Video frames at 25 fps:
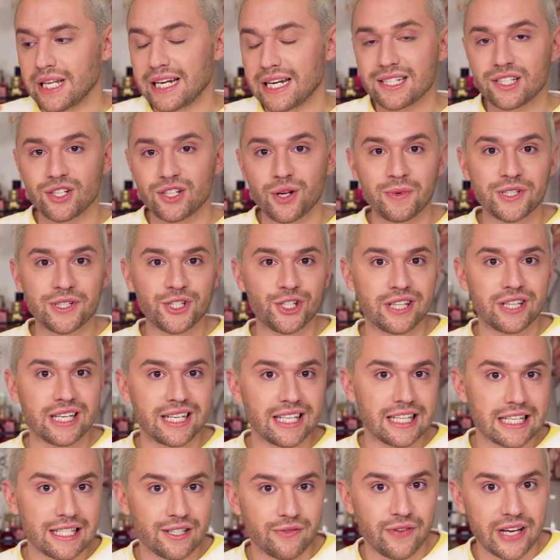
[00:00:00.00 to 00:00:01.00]
Let us know what you
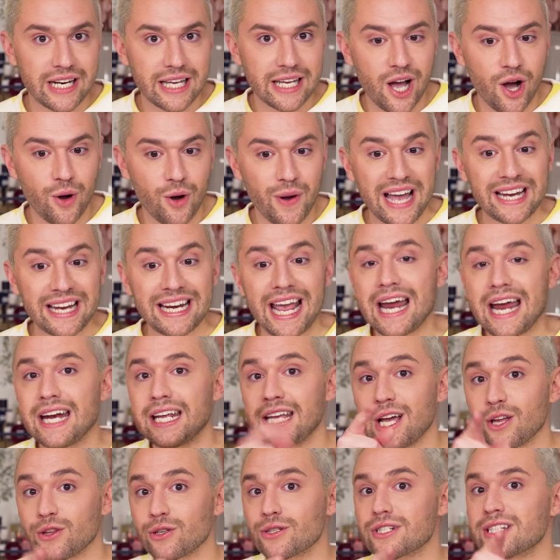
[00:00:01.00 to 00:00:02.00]
think of this video and
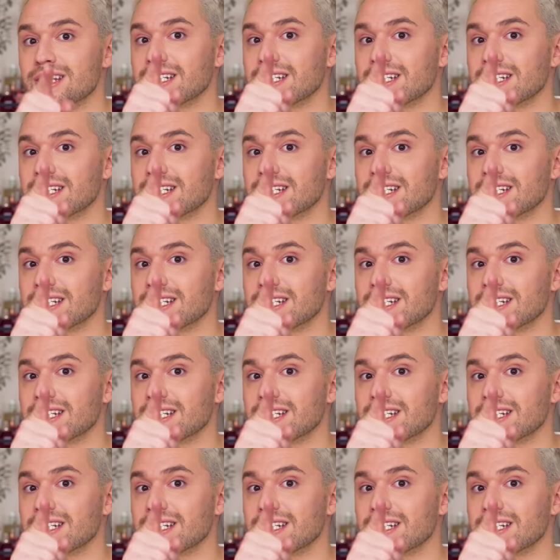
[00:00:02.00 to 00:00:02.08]
any other